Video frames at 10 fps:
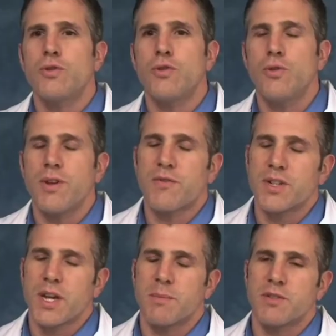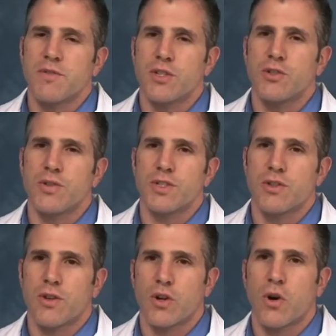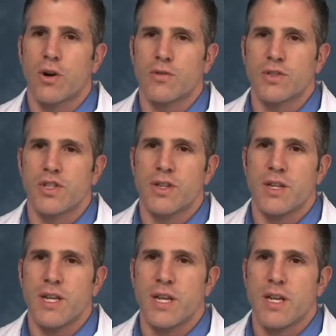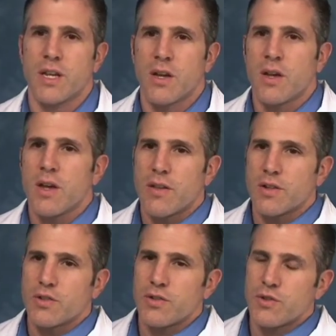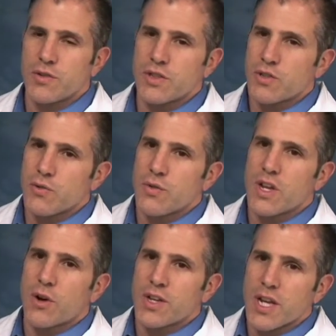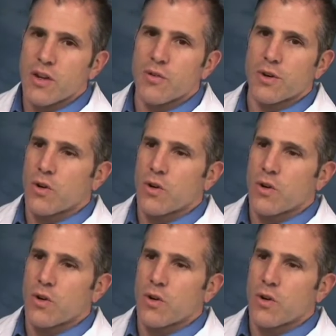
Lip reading: two different types of injuries to the cartilage in the knee. There's injuries to the articular